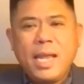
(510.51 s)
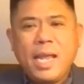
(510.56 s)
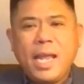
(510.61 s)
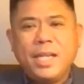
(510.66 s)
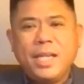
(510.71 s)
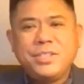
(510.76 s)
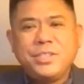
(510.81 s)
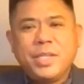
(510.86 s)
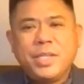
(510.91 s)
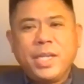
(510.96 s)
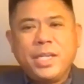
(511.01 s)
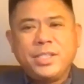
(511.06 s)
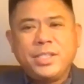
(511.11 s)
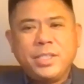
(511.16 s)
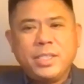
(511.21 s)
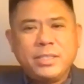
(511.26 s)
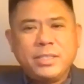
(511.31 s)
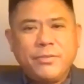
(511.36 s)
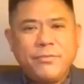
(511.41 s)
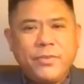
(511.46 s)

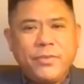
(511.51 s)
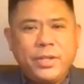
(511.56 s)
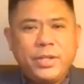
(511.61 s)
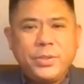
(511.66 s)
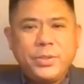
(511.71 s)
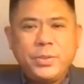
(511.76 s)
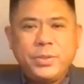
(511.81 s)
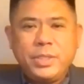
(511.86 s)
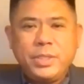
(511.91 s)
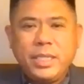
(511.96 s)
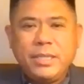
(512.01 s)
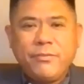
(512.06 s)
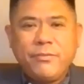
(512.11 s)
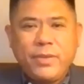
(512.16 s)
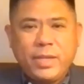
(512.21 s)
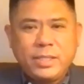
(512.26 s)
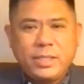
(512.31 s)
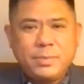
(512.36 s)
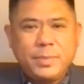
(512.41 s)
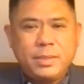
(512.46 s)
Education is a very good
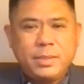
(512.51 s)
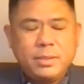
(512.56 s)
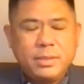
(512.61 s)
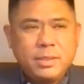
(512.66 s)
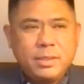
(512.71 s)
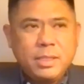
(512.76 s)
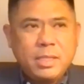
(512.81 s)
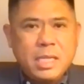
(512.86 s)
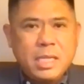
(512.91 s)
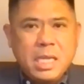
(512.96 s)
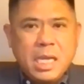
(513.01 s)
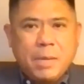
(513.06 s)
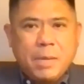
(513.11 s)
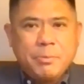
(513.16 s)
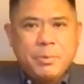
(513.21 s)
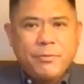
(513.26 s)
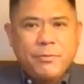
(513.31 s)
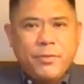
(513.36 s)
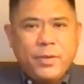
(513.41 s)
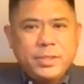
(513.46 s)
investment. A
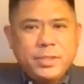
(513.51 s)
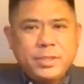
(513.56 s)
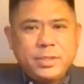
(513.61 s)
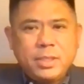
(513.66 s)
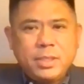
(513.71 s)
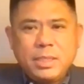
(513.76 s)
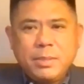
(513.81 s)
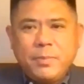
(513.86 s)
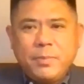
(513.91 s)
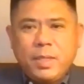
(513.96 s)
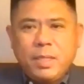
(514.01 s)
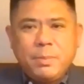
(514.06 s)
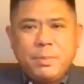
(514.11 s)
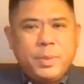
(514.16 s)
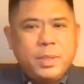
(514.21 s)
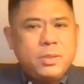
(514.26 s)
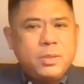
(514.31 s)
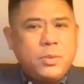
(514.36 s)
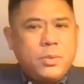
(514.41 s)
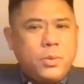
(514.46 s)
professional
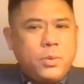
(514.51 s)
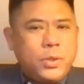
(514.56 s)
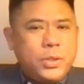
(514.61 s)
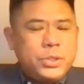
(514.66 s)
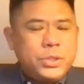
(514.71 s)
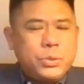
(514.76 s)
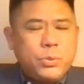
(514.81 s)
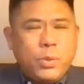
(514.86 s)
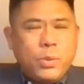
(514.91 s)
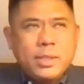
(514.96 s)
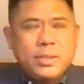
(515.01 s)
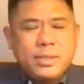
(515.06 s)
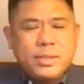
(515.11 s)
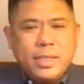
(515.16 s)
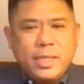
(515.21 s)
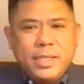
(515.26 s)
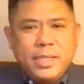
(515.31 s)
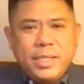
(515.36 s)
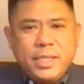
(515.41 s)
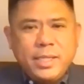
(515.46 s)
development course once
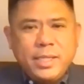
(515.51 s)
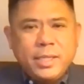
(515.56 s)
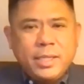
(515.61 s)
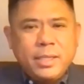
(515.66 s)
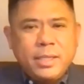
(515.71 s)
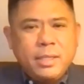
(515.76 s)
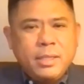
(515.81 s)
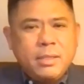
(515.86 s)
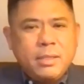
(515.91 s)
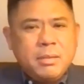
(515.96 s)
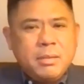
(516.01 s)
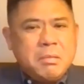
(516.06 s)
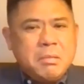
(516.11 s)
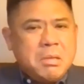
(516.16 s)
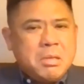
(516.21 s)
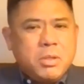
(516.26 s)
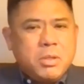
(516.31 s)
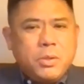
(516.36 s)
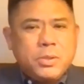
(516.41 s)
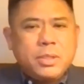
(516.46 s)
a year
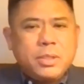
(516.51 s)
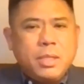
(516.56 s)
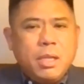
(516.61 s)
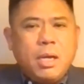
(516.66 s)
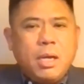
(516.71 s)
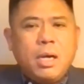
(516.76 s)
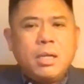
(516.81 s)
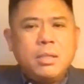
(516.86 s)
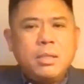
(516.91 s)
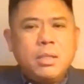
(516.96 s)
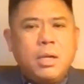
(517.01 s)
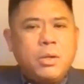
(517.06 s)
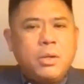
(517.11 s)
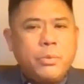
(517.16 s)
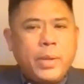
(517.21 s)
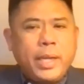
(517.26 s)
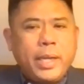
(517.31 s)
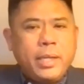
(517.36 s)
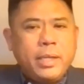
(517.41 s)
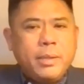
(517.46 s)
goes a long, long
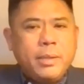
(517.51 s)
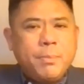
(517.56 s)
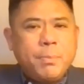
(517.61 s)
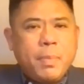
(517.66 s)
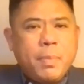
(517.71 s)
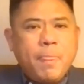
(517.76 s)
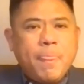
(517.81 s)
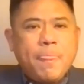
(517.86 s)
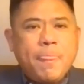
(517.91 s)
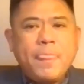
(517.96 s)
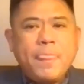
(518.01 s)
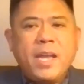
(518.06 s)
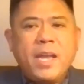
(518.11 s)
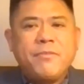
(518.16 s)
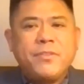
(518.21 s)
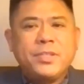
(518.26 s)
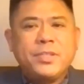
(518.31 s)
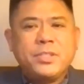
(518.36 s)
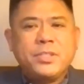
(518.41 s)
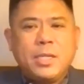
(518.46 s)
way.
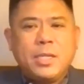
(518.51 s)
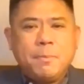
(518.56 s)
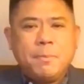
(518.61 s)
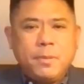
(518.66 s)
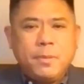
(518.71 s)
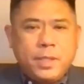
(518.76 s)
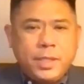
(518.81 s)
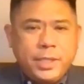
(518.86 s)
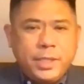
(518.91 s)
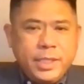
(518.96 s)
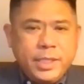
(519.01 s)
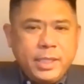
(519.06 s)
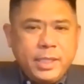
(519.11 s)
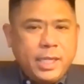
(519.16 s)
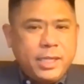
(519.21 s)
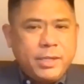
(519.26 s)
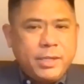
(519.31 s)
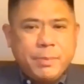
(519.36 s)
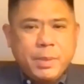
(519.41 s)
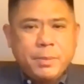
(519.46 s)
Never stop learning,
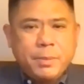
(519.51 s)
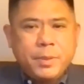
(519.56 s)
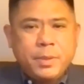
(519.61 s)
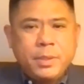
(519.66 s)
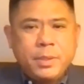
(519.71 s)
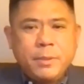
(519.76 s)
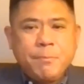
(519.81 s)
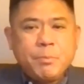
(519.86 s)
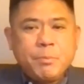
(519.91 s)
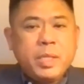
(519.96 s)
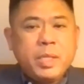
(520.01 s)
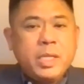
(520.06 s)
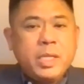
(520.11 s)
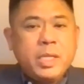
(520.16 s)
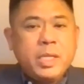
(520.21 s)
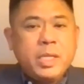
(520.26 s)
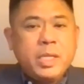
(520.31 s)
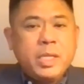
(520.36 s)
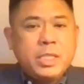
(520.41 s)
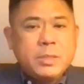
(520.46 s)
and remember,
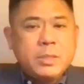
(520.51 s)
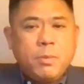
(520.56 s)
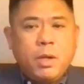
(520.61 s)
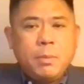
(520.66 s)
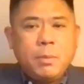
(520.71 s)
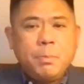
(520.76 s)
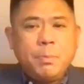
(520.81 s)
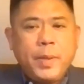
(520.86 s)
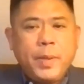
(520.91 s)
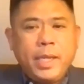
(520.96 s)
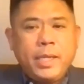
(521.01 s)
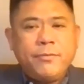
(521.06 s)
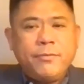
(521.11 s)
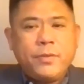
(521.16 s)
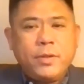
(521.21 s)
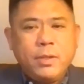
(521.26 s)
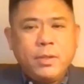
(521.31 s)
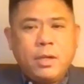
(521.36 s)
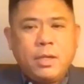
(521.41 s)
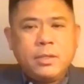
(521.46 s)
small pain for a
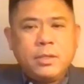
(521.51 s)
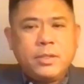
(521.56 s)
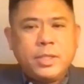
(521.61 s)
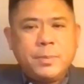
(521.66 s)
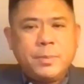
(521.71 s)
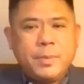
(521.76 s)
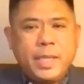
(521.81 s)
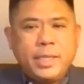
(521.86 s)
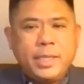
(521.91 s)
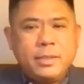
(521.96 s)
long-term gain.